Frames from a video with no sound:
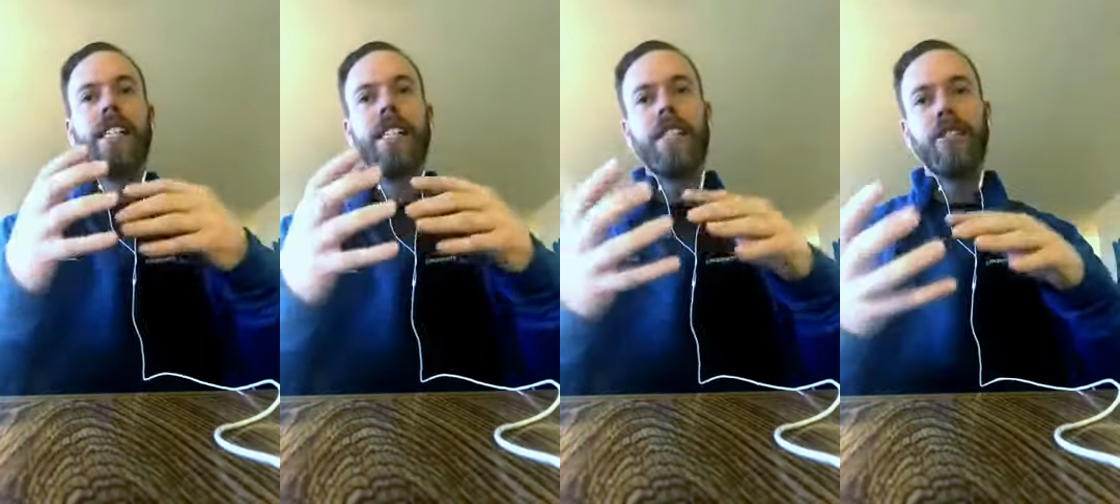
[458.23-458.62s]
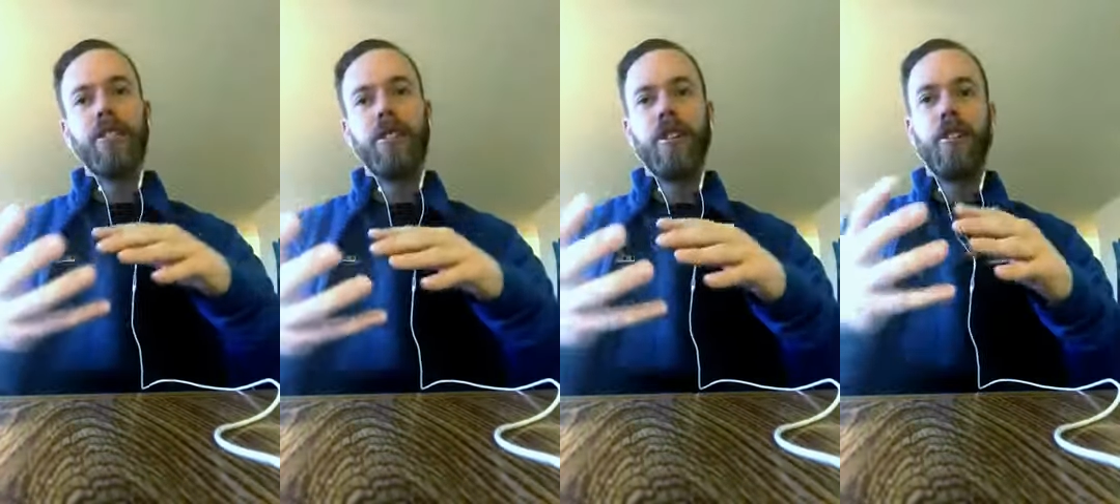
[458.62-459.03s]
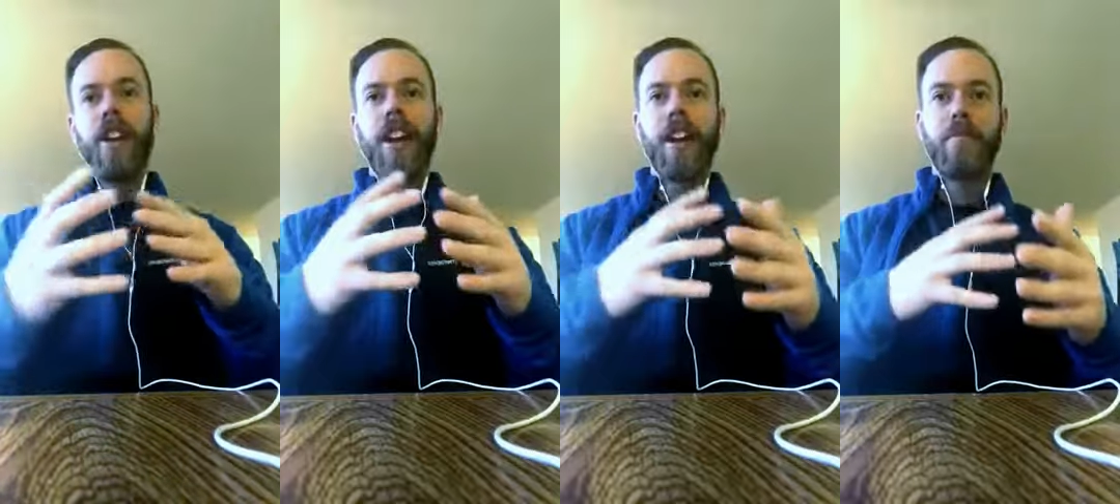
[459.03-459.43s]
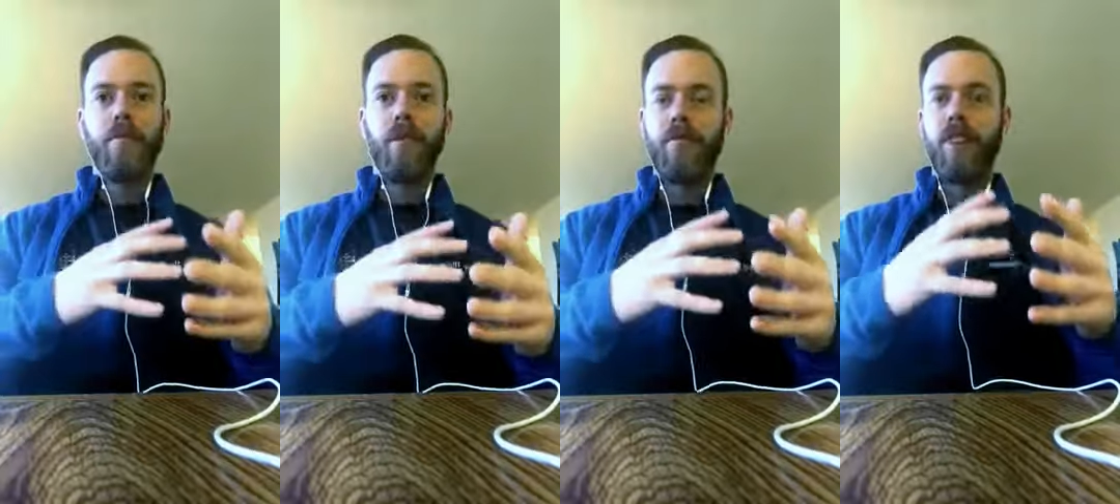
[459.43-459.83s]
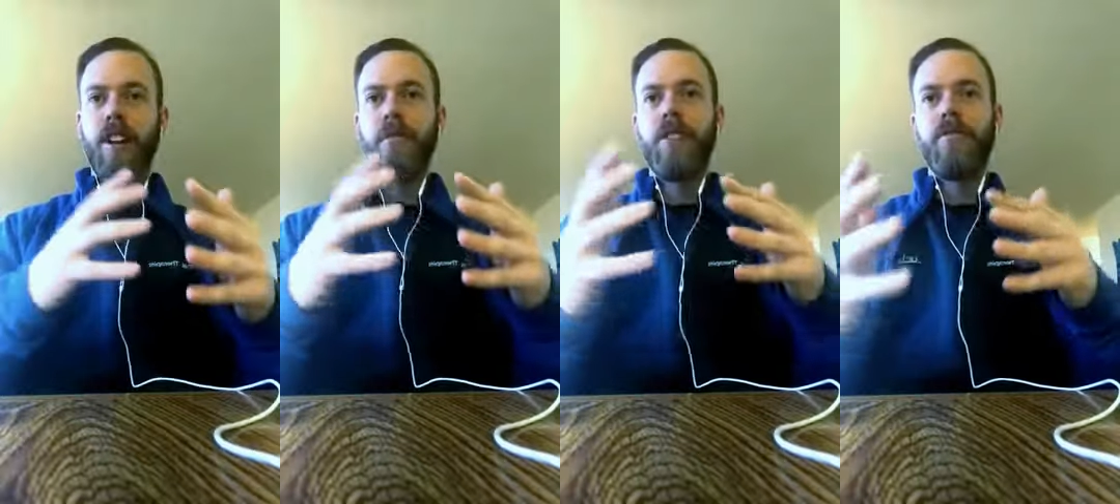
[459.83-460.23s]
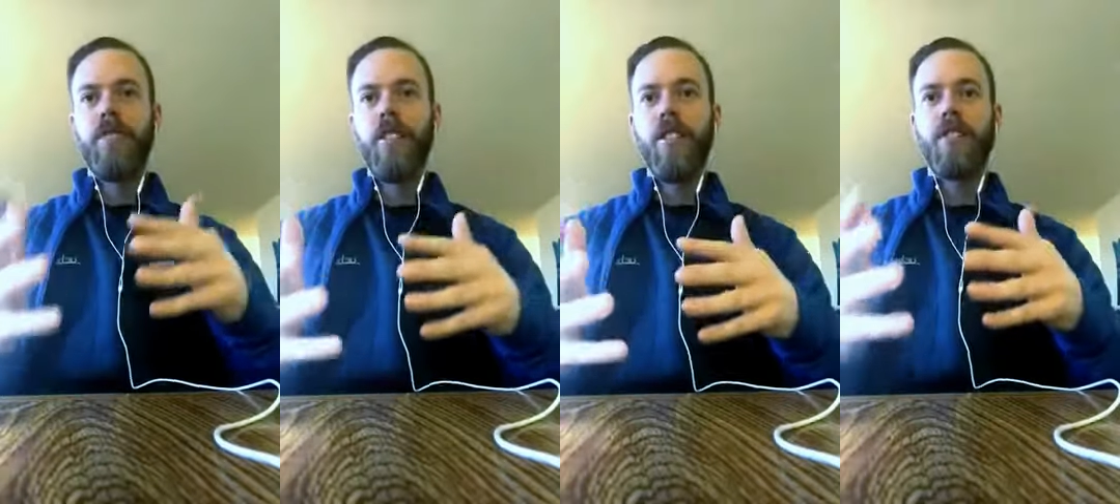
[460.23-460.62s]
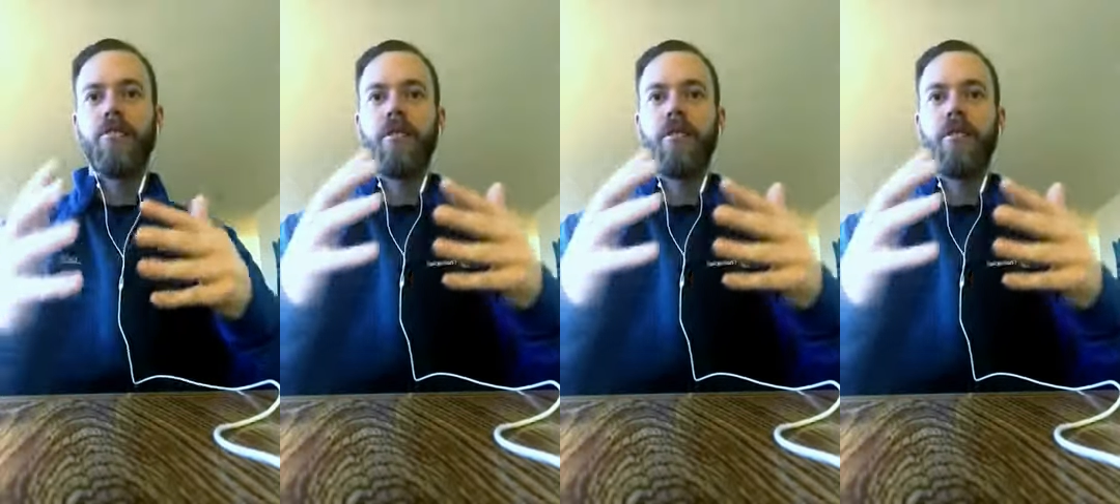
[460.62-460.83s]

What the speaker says: They're doing okay, but we're afraid about falls.